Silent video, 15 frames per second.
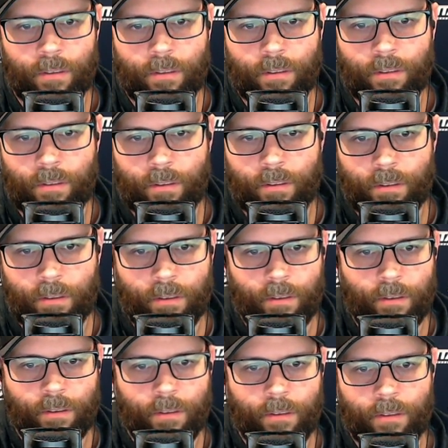
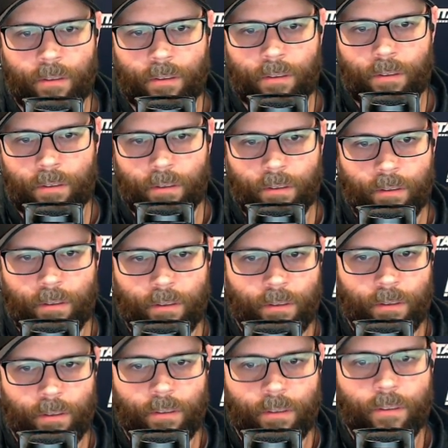
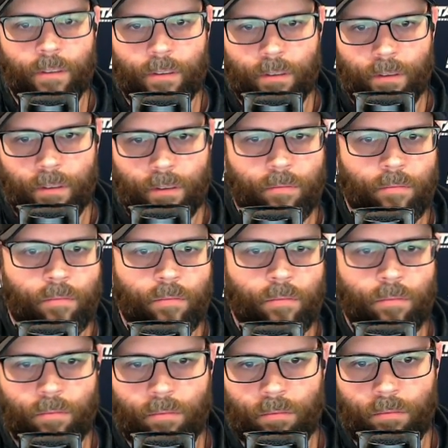
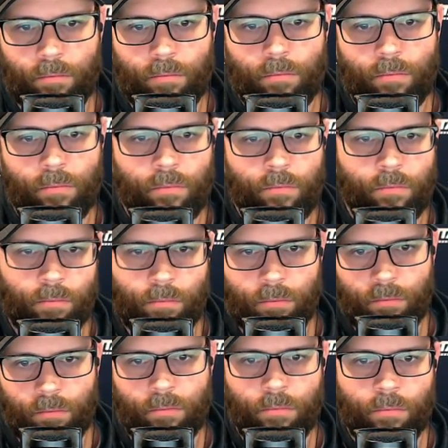
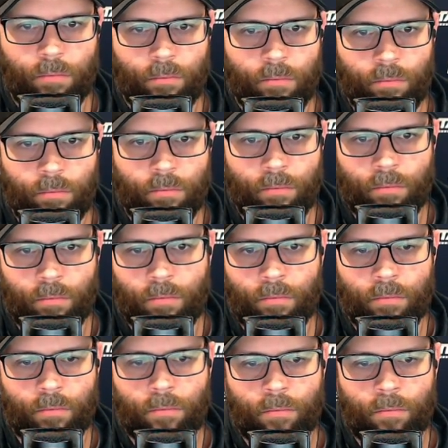The person shown says nothing.